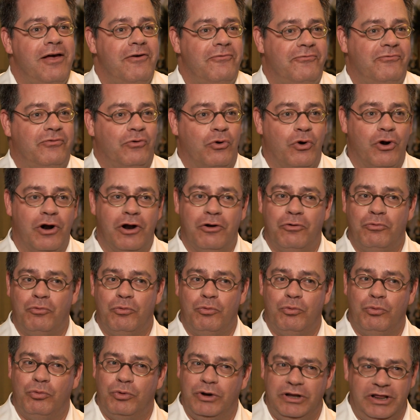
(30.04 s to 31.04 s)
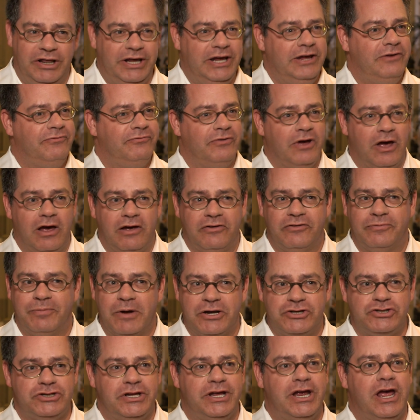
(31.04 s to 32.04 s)
for relief,
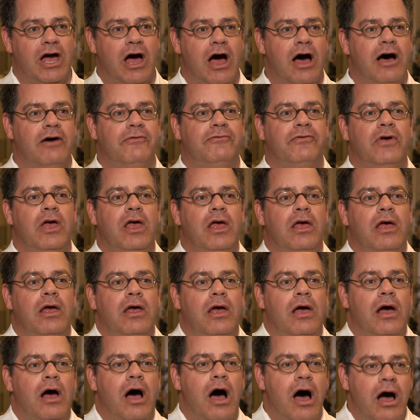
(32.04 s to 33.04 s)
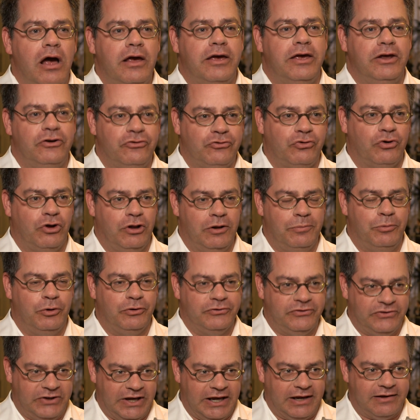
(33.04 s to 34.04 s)
especially of
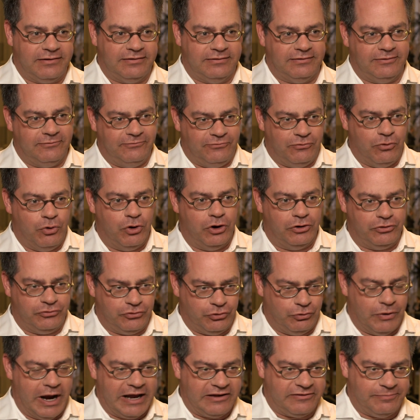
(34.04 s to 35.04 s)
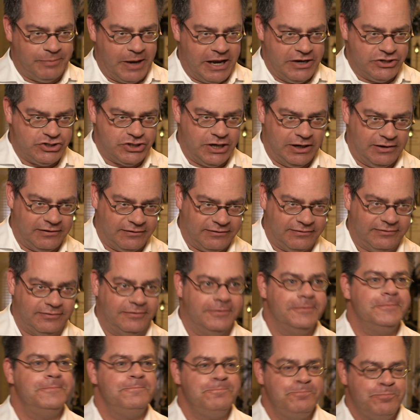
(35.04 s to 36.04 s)
uncontrollable tics for Tourette's
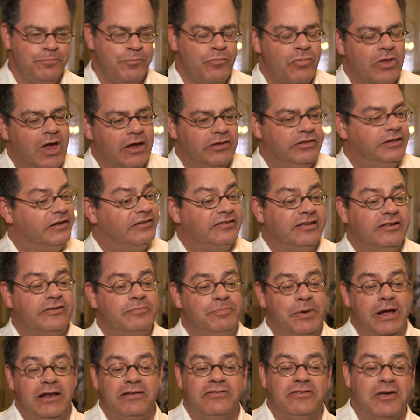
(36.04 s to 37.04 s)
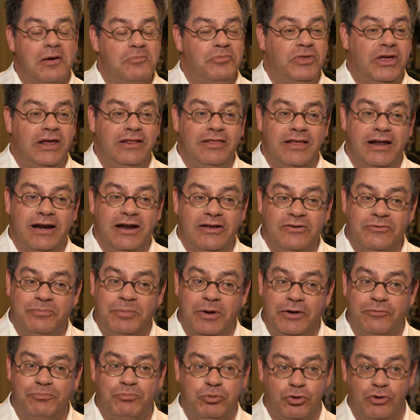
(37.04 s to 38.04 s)
patients. This has been something that has
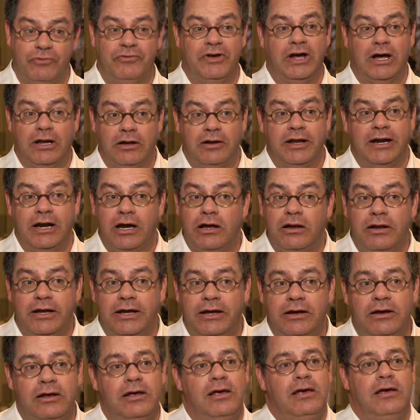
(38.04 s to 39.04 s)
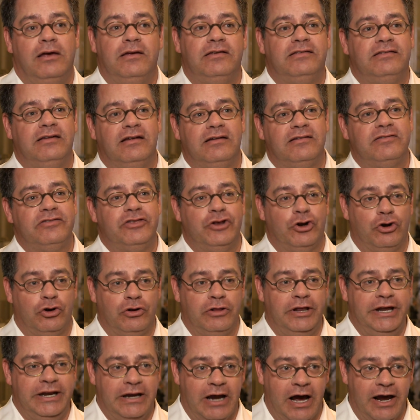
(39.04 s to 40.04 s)
been proven clinically since the
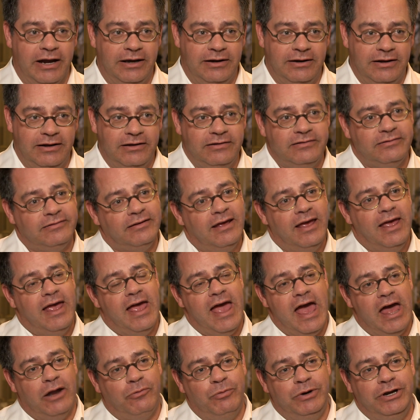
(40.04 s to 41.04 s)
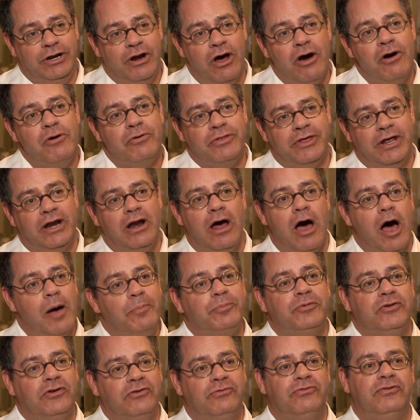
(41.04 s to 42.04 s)
early 90s, and we know that
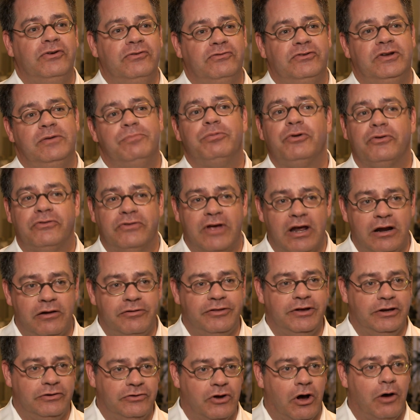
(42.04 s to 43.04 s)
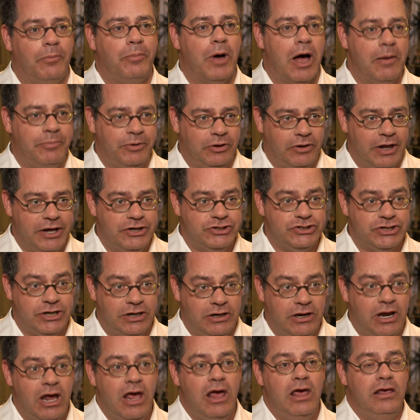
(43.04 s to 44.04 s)
up to 50% of the adult
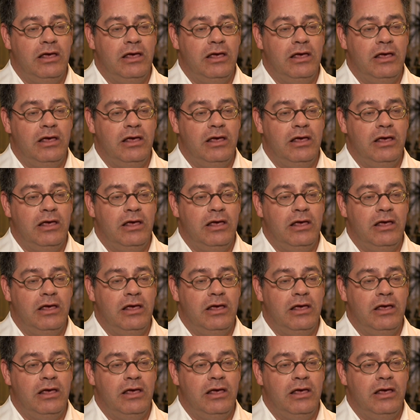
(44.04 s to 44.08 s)
population